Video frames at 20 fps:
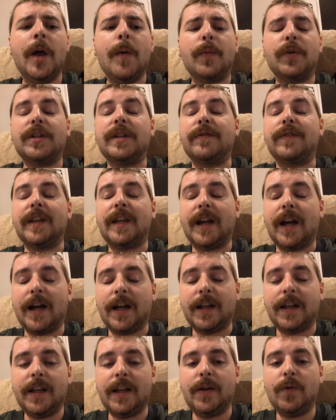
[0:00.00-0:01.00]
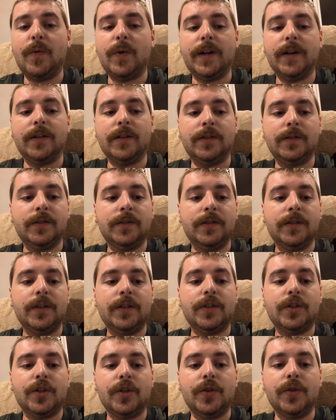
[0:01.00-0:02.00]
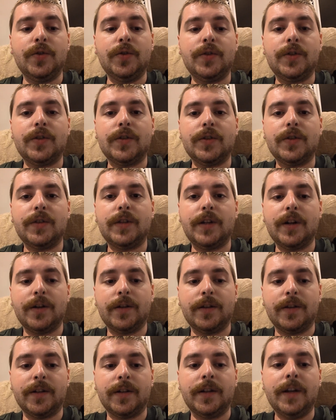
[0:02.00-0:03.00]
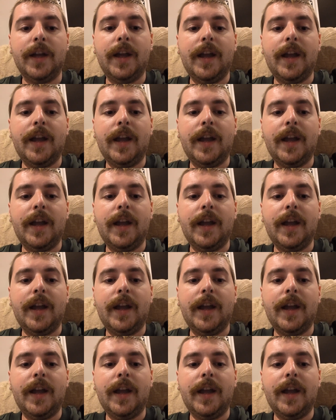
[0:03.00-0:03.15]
but if he can, he will choose the other.